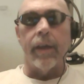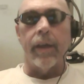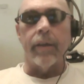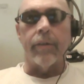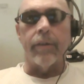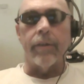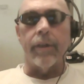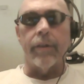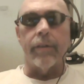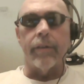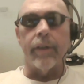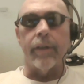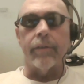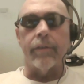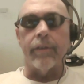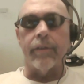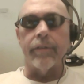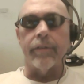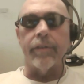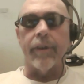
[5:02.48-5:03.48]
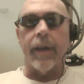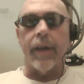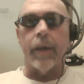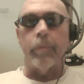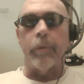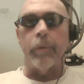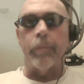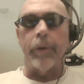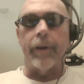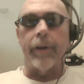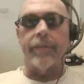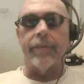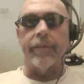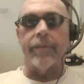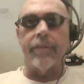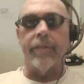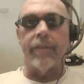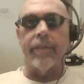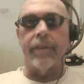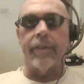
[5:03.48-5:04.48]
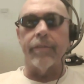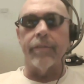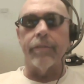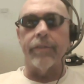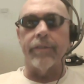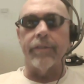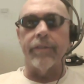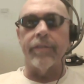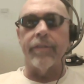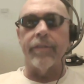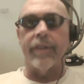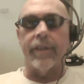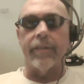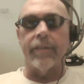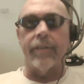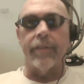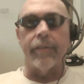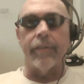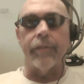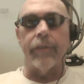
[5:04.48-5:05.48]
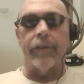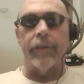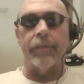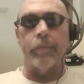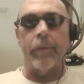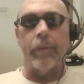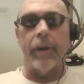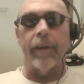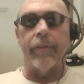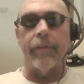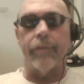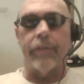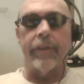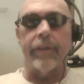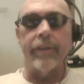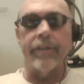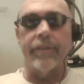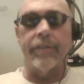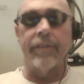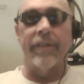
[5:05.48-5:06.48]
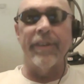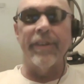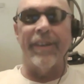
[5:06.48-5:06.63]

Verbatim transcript: I don't know. There, there's a couple parts to this. We'll just stick to the first part first.